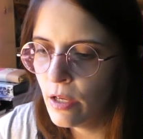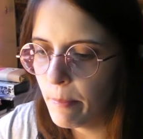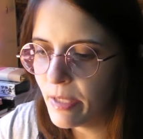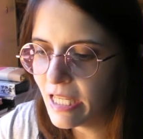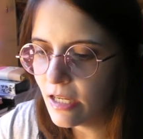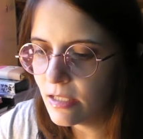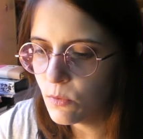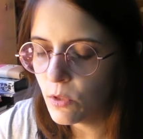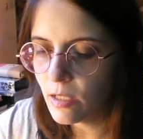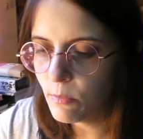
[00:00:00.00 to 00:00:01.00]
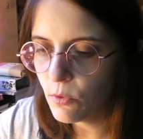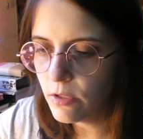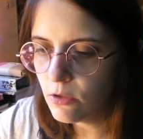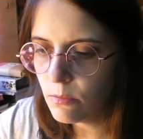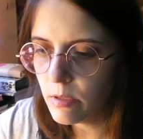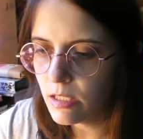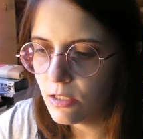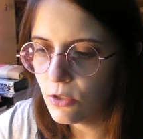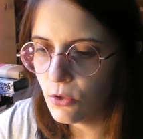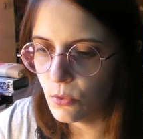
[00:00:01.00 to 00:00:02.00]
because what I'm going to be
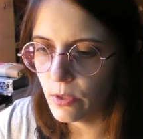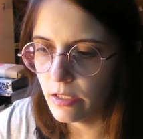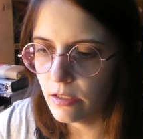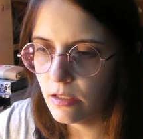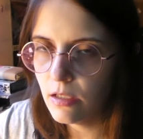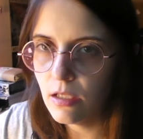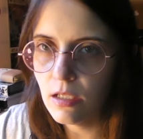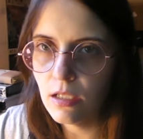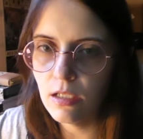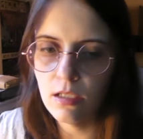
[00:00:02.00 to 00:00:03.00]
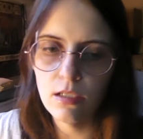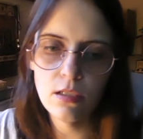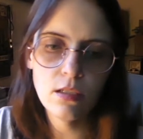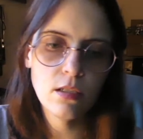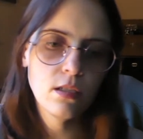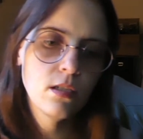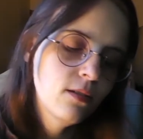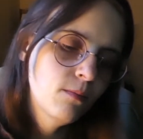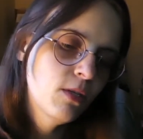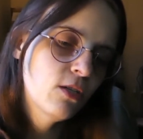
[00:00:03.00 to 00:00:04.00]
doing is,
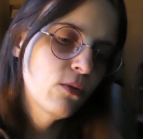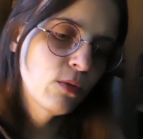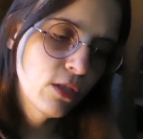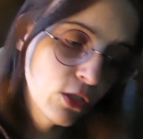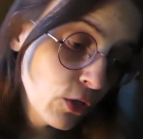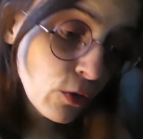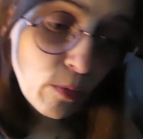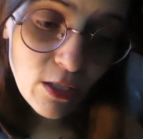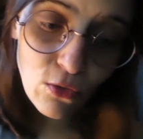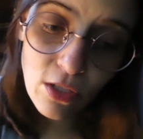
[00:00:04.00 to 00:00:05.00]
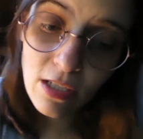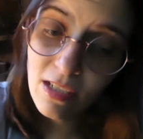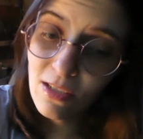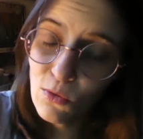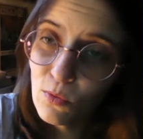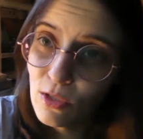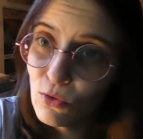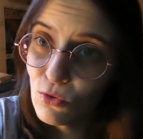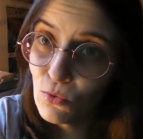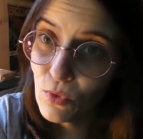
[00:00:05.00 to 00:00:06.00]
I'm not going to really show you my screen because I don't want you
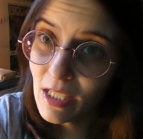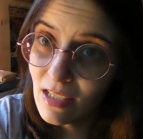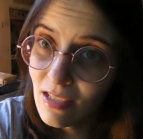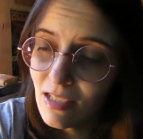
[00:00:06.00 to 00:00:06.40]
to read it,